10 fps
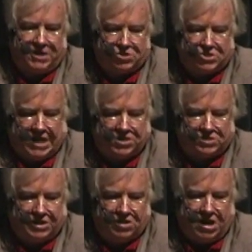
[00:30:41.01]
at
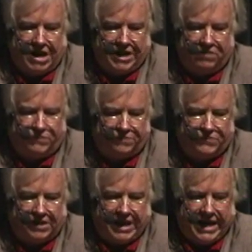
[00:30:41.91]
precisely
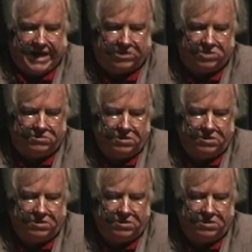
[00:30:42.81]
9:58.